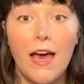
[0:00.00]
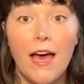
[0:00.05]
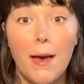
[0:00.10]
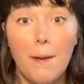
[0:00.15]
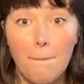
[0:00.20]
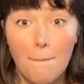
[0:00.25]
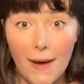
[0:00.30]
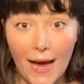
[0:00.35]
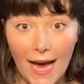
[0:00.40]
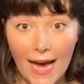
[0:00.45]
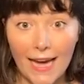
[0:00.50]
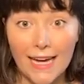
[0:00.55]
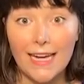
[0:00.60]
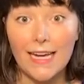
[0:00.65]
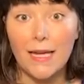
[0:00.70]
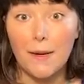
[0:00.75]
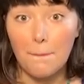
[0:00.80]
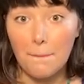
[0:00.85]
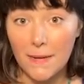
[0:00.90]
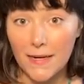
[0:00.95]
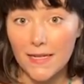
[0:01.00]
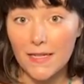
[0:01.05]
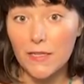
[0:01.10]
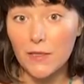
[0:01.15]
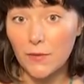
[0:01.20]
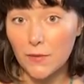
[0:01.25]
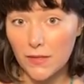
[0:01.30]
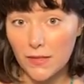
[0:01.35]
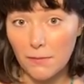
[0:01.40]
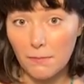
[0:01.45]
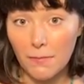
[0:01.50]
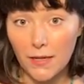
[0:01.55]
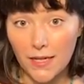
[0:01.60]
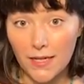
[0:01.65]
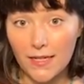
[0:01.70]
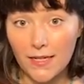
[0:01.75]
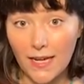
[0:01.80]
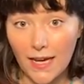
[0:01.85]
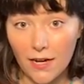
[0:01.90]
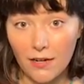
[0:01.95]
back and bite you in the butt
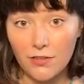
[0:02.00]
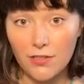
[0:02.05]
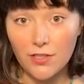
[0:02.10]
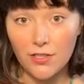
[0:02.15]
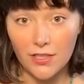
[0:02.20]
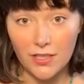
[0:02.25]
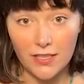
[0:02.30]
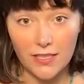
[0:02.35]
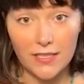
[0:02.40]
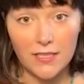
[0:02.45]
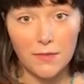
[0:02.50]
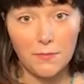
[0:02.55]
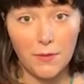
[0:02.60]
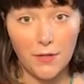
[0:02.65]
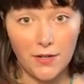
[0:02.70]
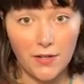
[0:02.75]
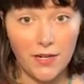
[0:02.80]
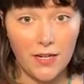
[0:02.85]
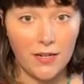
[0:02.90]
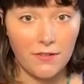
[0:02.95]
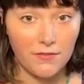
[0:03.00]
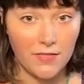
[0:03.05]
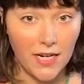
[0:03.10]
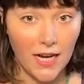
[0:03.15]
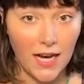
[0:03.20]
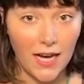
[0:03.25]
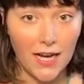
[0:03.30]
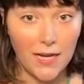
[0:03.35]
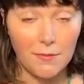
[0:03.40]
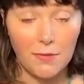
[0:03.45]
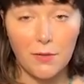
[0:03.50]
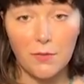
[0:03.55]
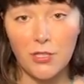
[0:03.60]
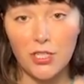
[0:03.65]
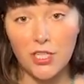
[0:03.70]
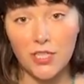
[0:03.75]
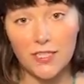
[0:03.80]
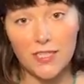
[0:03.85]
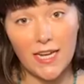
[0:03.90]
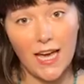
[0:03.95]
now during this period of time. And we
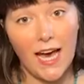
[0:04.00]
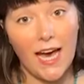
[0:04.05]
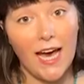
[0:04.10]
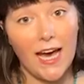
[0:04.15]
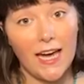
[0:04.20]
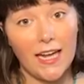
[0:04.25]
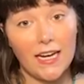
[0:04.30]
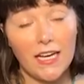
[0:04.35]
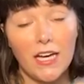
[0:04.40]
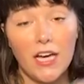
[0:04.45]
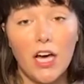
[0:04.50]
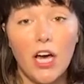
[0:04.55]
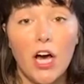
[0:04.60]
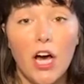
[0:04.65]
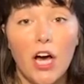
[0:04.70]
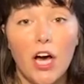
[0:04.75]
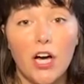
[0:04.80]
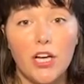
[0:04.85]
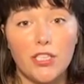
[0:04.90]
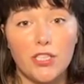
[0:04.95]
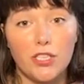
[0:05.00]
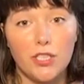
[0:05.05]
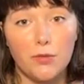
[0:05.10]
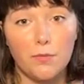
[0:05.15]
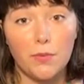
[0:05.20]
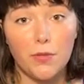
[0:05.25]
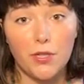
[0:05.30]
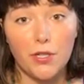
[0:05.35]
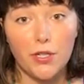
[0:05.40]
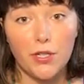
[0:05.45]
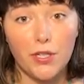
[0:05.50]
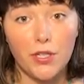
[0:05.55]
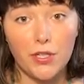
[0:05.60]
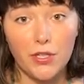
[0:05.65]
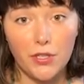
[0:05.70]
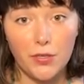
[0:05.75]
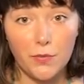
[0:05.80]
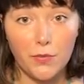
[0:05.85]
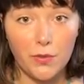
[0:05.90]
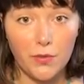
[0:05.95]
just had a super
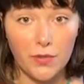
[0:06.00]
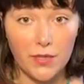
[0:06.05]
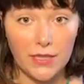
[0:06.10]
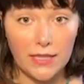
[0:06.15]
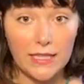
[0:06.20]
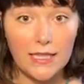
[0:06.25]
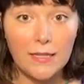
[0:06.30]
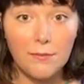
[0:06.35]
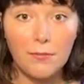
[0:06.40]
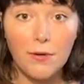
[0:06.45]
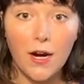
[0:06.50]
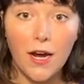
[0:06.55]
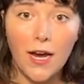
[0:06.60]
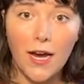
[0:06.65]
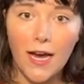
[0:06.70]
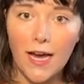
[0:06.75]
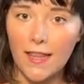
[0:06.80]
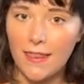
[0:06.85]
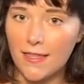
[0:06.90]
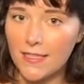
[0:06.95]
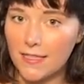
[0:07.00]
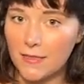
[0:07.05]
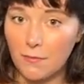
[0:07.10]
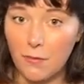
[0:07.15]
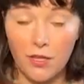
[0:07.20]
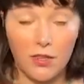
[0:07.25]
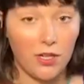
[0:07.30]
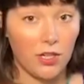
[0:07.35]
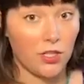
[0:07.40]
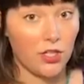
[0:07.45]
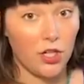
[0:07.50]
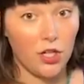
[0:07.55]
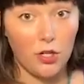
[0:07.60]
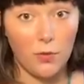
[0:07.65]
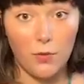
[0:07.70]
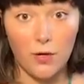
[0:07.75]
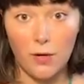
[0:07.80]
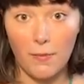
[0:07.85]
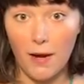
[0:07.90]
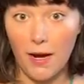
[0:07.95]
new moon in Libra, and this month
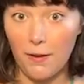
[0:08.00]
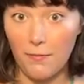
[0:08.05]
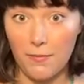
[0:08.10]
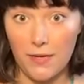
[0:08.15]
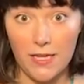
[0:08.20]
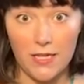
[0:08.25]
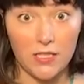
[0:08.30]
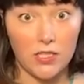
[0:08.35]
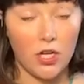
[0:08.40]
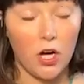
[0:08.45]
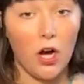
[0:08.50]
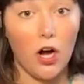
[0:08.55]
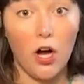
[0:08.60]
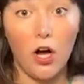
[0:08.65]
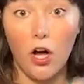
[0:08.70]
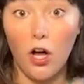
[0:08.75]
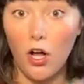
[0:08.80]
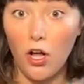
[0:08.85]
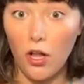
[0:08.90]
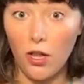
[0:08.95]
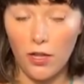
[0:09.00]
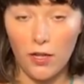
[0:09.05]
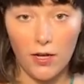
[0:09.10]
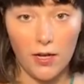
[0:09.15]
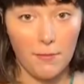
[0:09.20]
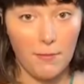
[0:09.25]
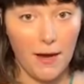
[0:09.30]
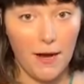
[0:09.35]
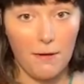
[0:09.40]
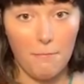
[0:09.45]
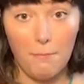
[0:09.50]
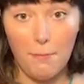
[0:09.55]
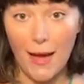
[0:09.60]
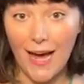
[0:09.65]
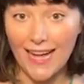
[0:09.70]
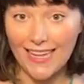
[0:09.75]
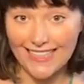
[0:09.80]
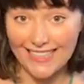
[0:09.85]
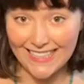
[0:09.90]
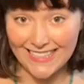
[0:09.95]
October about me is all about
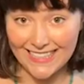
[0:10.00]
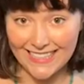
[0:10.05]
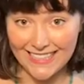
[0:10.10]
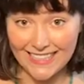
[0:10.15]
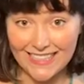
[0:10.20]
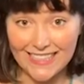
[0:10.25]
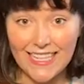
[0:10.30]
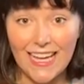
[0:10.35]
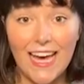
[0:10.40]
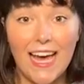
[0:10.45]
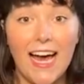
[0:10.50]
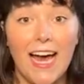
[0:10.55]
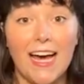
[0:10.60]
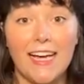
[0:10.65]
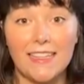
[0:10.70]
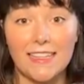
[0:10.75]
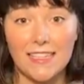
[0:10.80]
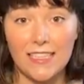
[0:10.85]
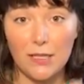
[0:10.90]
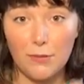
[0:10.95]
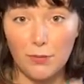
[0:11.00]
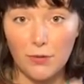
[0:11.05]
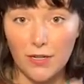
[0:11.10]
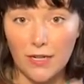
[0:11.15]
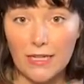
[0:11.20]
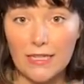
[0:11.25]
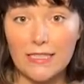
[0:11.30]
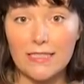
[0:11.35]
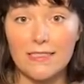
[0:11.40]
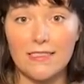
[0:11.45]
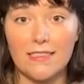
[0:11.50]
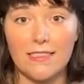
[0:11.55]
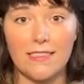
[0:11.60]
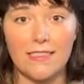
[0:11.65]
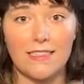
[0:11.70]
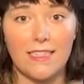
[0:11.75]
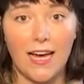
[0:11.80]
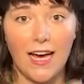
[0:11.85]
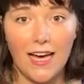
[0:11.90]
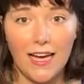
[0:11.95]
balance, and Libra is the
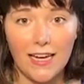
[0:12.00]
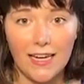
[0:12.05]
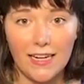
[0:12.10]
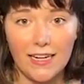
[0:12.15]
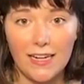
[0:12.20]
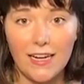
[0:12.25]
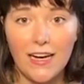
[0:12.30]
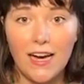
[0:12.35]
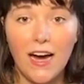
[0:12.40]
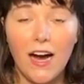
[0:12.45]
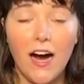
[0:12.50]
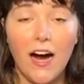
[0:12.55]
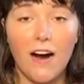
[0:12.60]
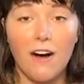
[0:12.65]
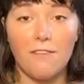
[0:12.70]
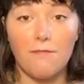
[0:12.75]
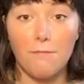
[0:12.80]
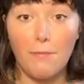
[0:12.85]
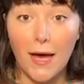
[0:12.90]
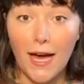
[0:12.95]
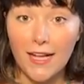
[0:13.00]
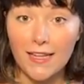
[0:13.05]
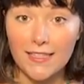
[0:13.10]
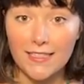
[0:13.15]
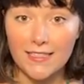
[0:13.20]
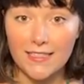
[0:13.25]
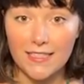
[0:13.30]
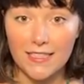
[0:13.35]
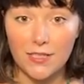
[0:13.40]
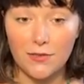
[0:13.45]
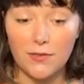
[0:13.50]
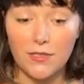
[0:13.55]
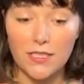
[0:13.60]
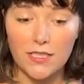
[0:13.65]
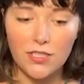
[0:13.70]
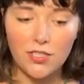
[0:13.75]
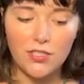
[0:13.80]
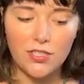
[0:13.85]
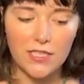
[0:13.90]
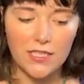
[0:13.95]
sign of balance. And it was
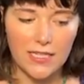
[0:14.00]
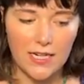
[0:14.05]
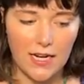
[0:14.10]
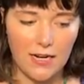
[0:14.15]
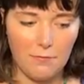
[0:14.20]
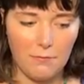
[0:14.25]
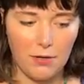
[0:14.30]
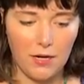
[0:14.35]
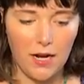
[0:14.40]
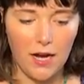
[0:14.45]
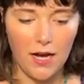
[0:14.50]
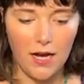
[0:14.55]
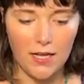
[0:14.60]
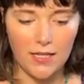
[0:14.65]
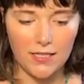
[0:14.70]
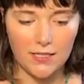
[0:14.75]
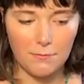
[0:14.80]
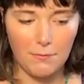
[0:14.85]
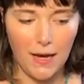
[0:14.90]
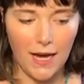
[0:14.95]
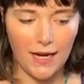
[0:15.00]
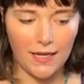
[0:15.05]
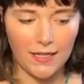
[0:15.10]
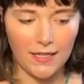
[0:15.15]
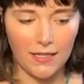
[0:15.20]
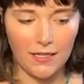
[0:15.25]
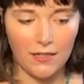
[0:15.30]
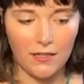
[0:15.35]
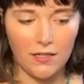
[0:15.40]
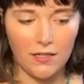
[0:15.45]
interesting because back in